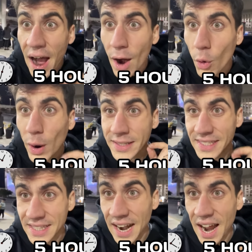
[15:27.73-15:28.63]
hours
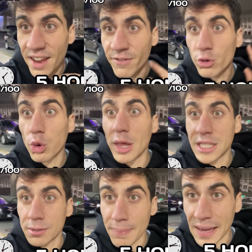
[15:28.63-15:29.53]
drive to the
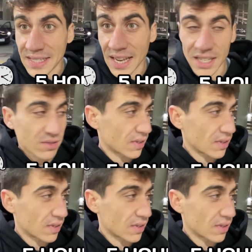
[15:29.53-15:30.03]
SpaceX